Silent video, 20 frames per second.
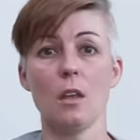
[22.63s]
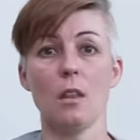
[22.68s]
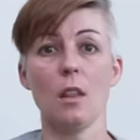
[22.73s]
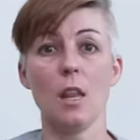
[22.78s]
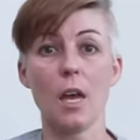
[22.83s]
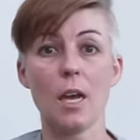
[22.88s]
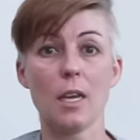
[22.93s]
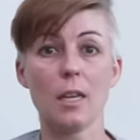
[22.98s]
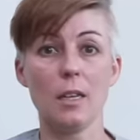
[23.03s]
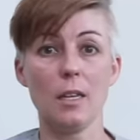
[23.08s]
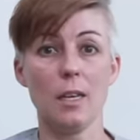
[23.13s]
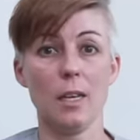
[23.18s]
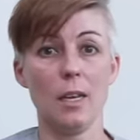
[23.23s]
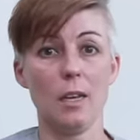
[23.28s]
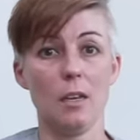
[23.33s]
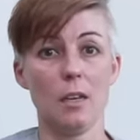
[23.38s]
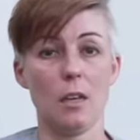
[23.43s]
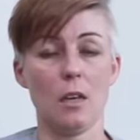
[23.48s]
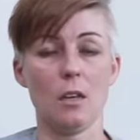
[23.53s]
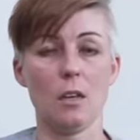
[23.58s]

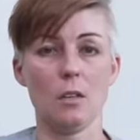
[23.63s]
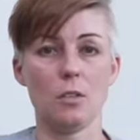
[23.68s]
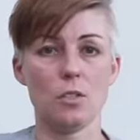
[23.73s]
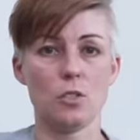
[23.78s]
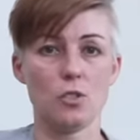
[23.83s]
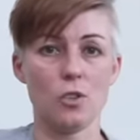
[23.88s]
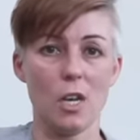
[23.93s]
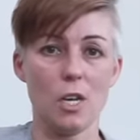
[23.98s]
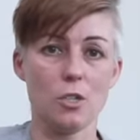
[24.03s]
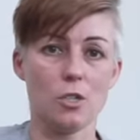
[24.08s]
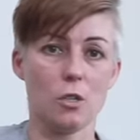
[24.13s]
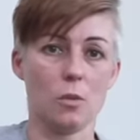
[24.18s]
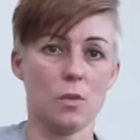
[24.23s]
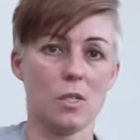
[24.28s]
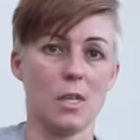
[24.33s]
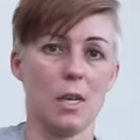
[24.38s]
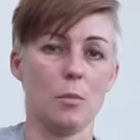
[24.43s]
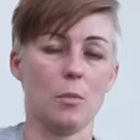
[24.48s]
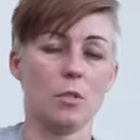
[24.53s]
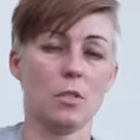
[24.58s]
Luckily, a stranger
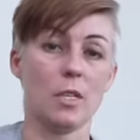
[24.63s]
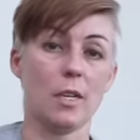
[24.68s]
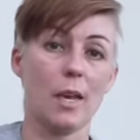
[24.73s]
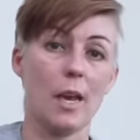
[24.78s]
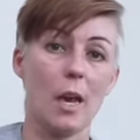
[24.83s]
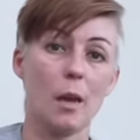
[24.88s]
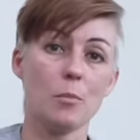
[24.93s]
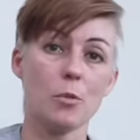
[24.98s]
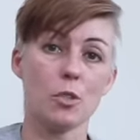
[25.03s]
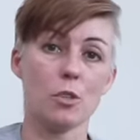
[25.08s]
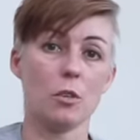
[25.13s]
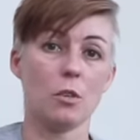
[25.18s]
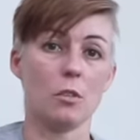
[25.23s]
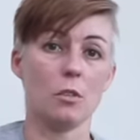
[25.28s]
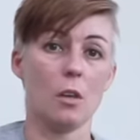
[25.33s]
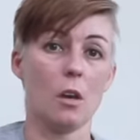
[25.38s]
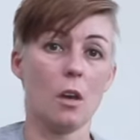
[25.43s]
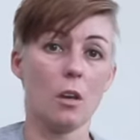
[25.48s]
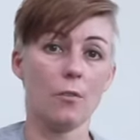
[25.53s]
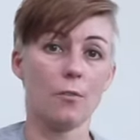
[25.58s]
was able to capture her
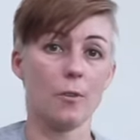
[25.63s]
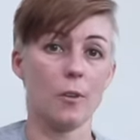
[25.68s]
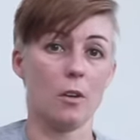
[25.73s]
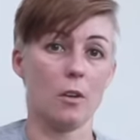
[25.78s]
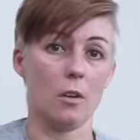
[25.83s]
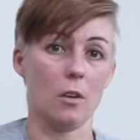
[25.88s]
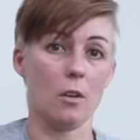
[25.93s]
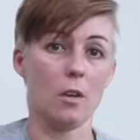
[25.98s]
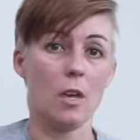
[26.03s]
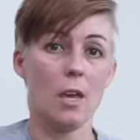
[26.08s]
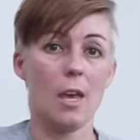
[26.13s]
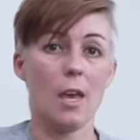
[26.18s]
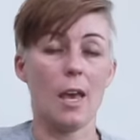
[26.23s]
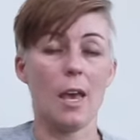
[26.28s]
dog for her,